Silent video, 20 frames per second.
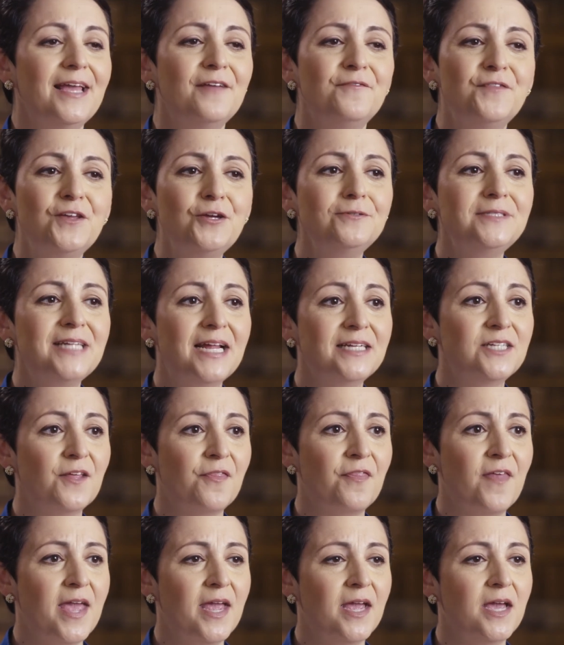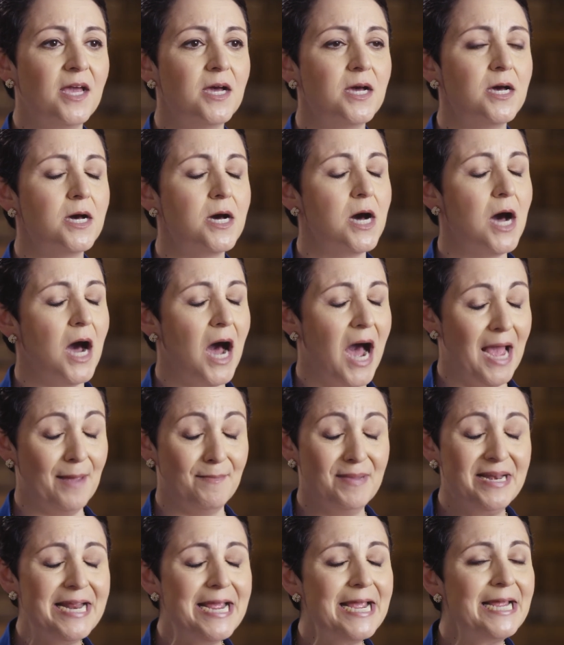If you tend to think,
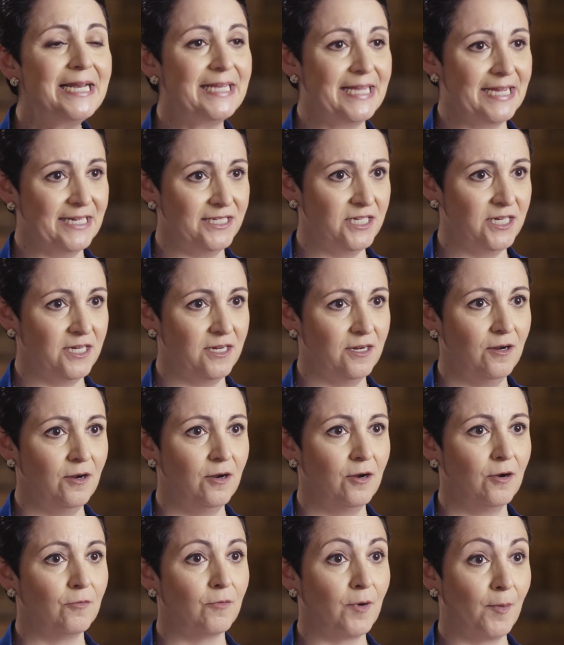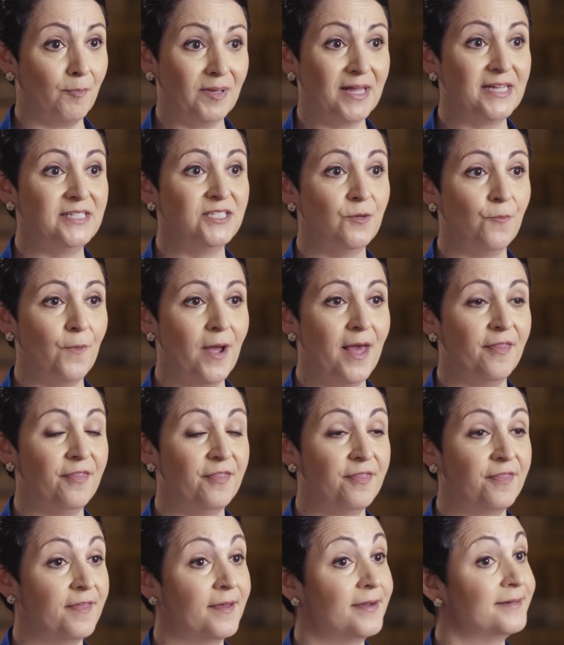"I'm an idiot," replace it
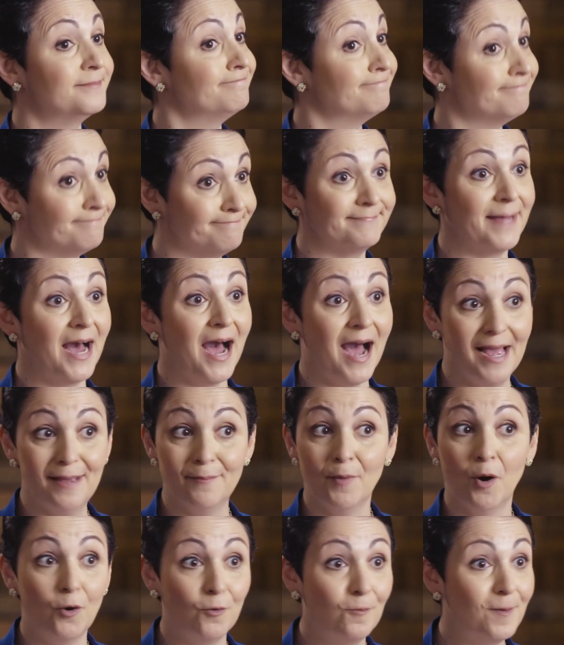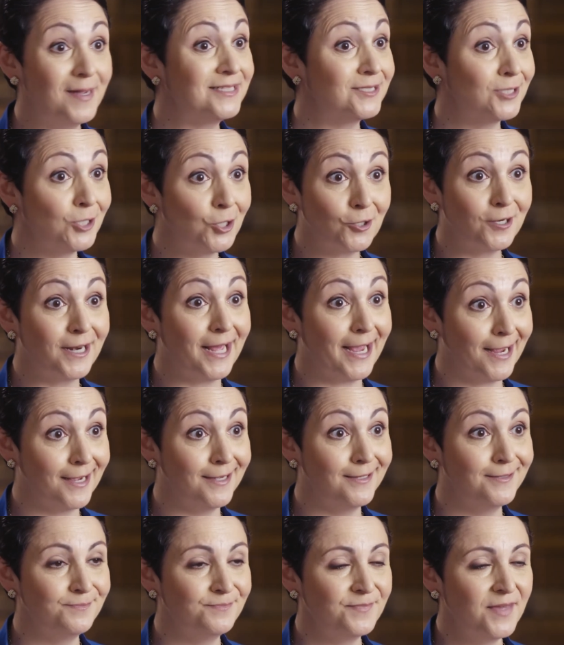with, "I'm always
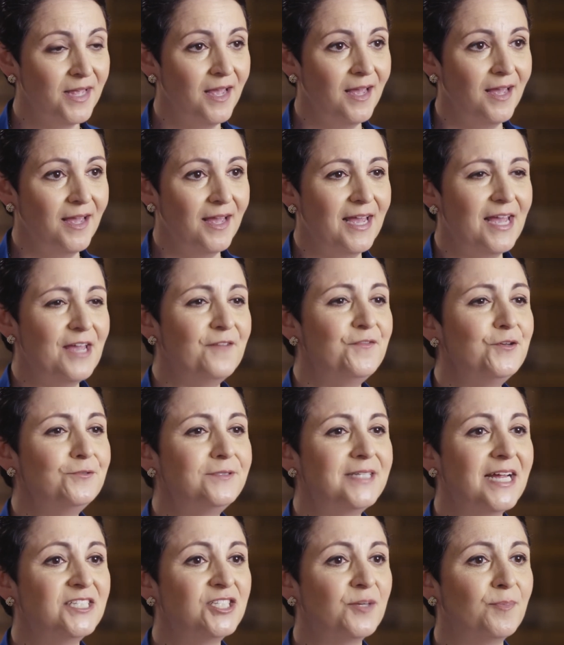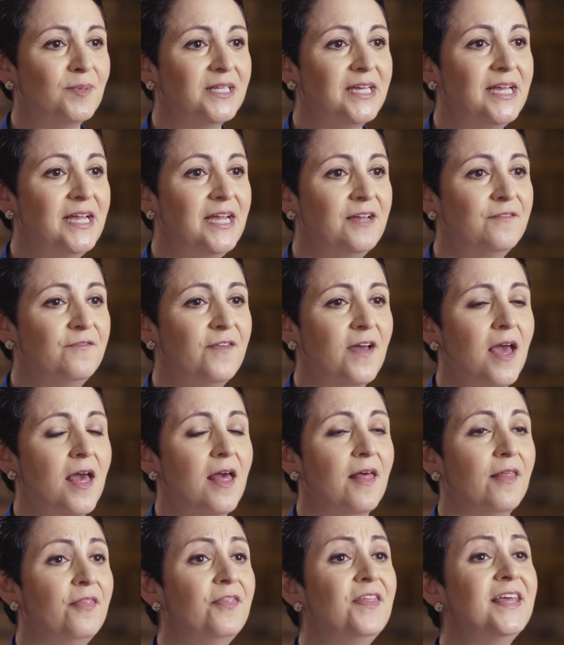learning." If you tend to believe,
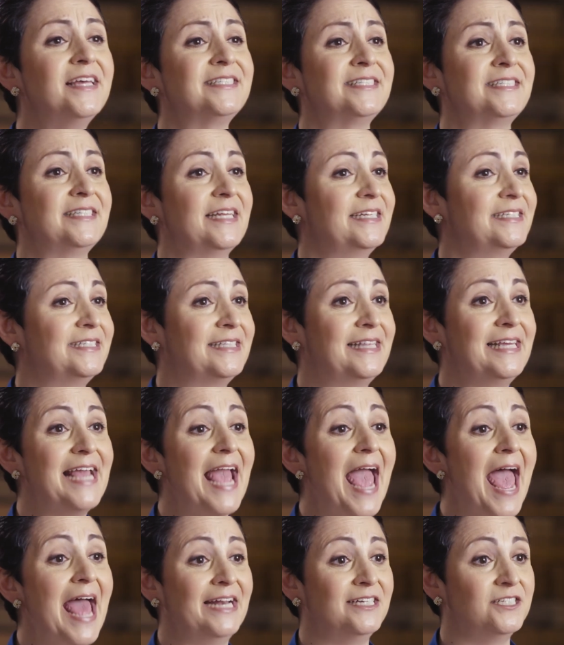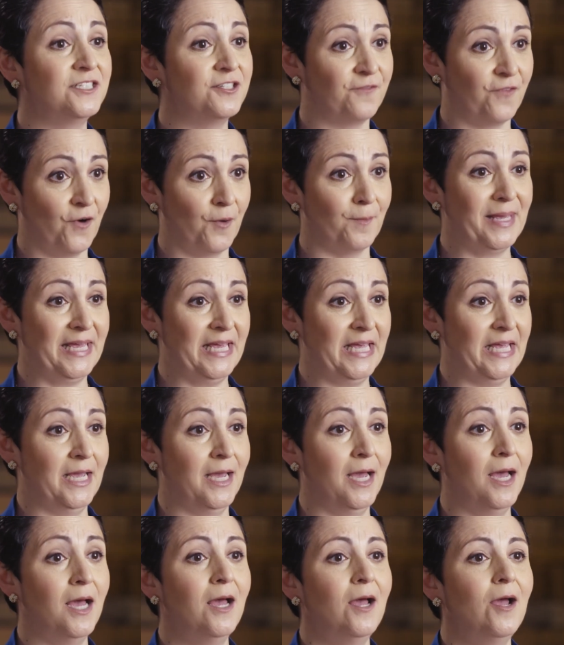"This is the end for
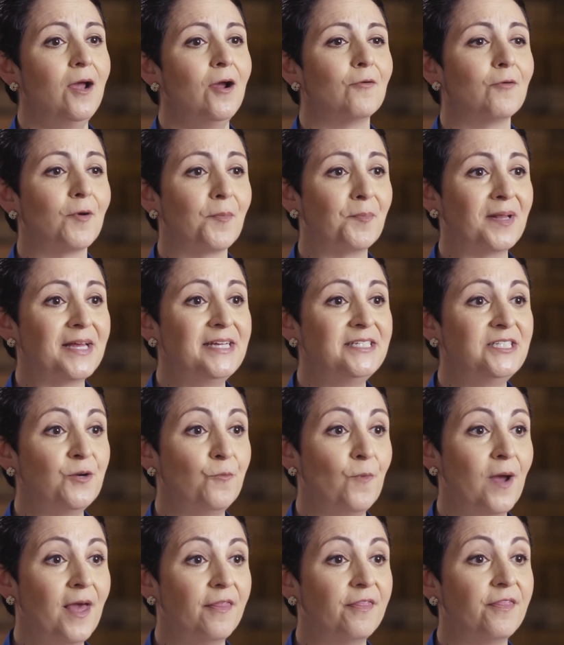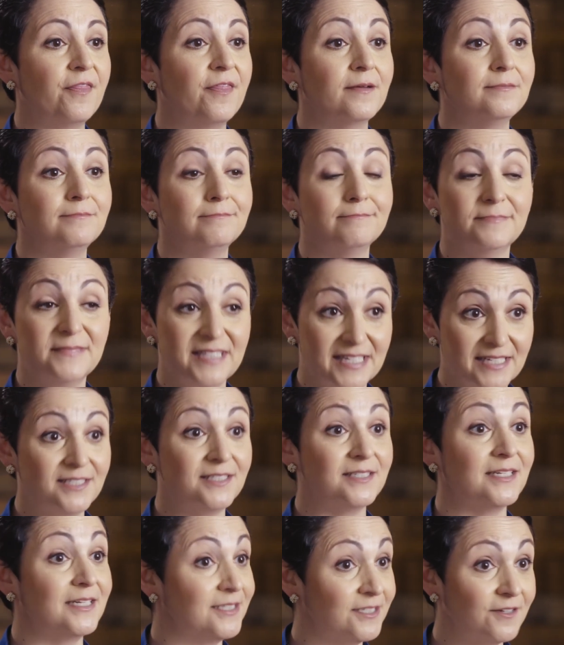me," replace it with,
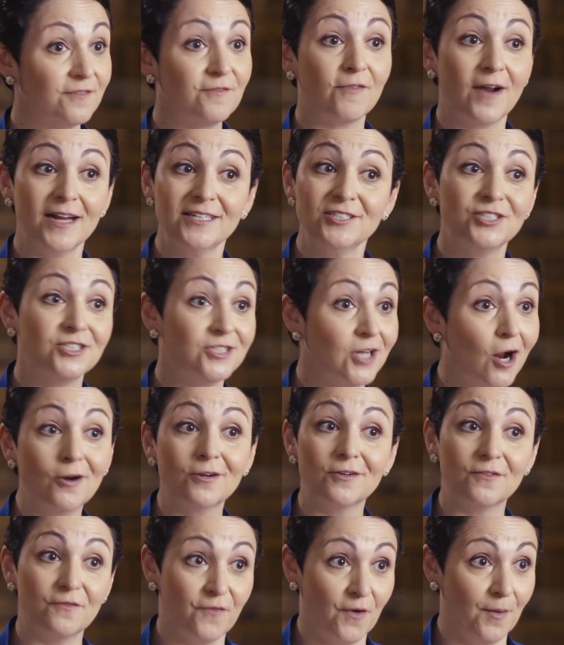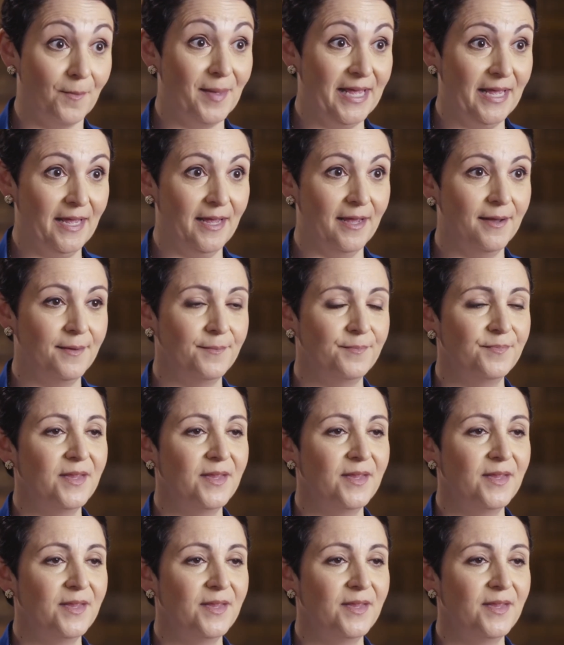"This is a fresh start for me."